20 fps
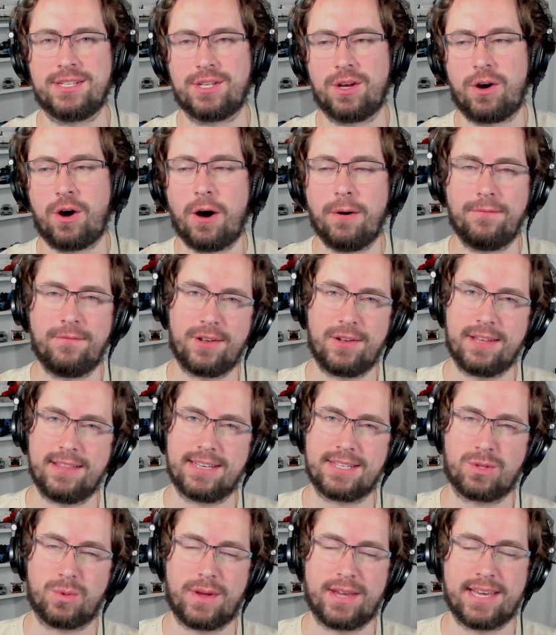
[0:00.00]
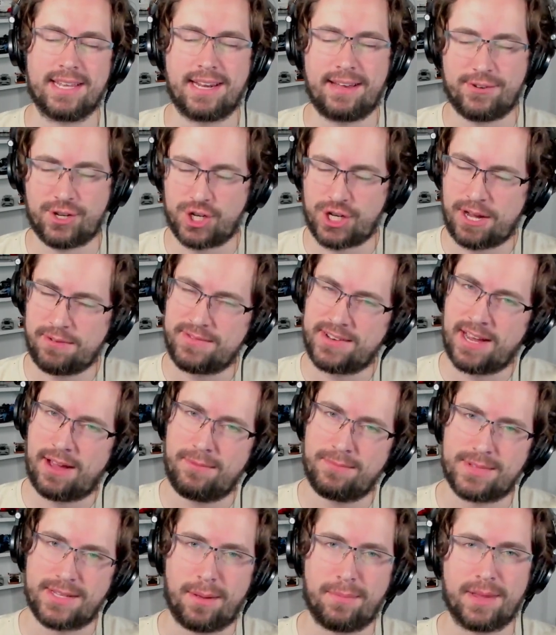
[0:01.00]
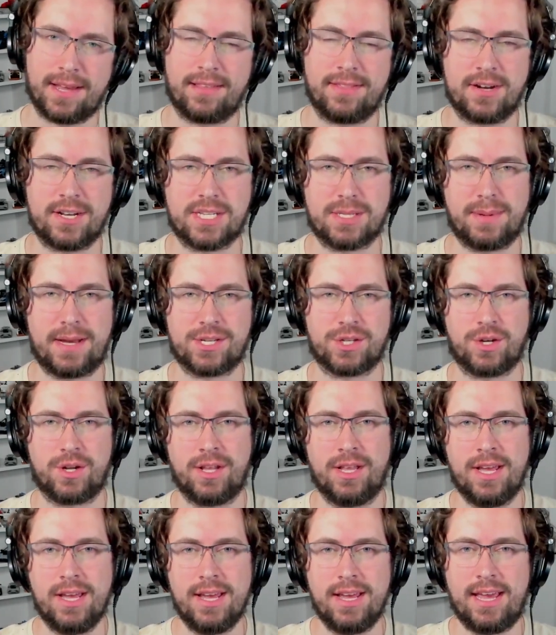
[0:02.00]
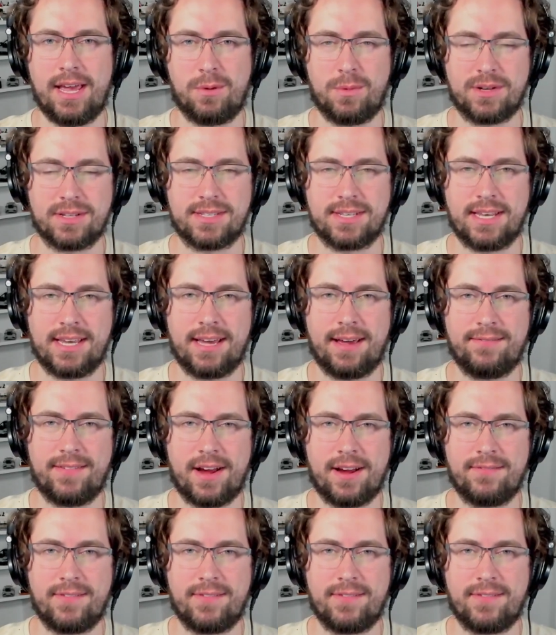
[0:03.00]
So hopefully this weekend I've chefed up something a little special and we'll see a very,